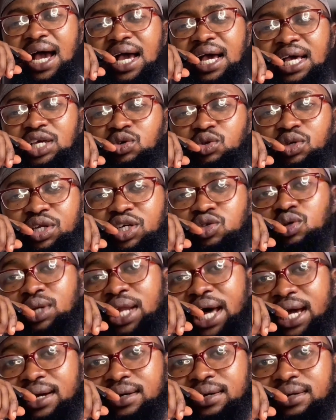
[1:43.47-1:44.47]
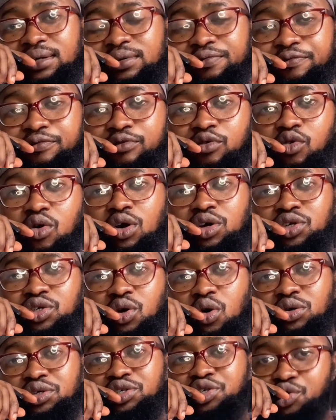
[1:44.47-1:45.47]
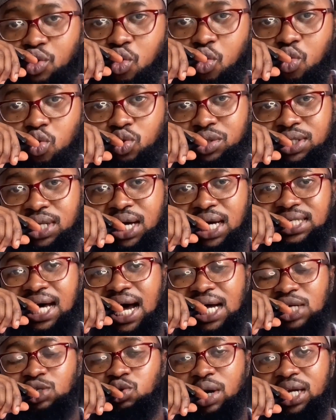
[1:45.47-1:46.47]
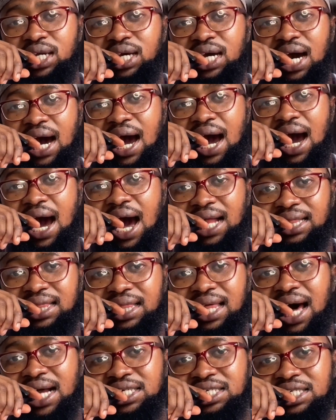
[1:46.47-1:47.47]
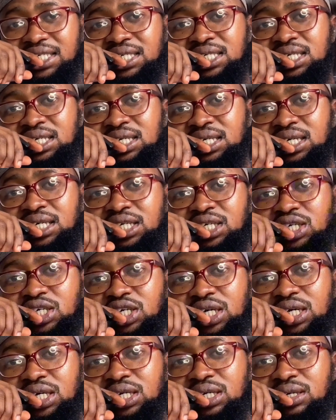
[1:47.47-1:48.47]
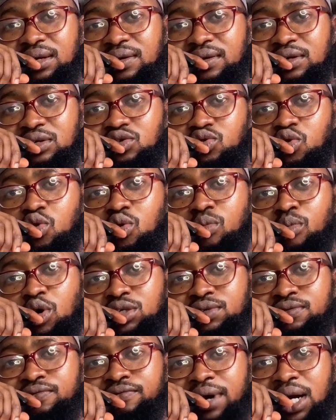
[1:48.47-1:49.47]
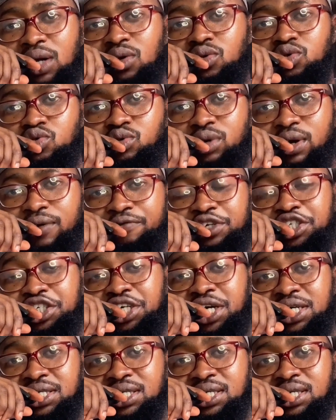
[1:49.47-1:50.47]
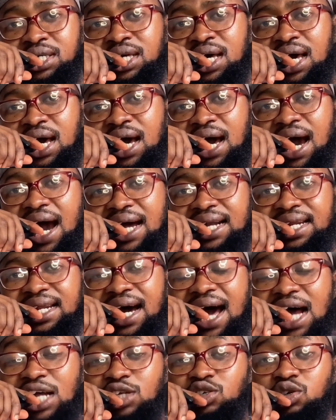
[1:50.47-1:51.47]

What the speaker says: you need to focus on schools that actually attach so much value to efficiency and that